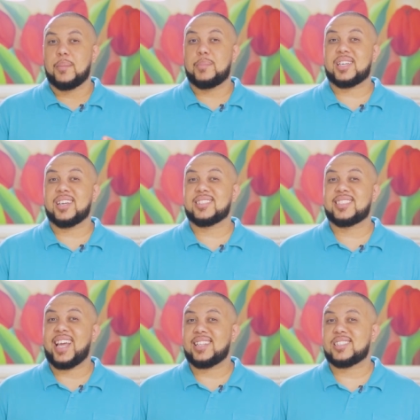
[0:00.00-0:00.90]

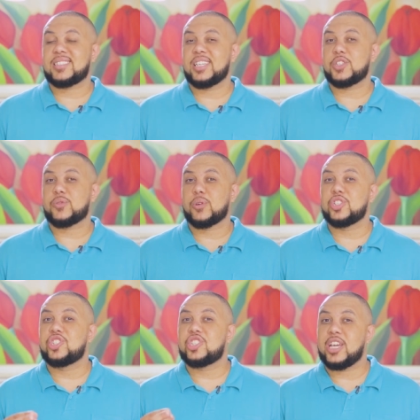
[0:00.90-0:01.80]
because that stands for
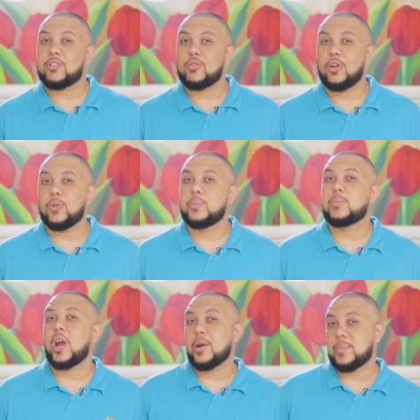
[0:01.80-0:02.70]
general
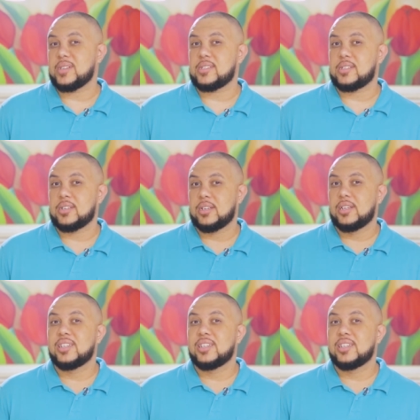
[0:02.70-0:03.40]
purpose.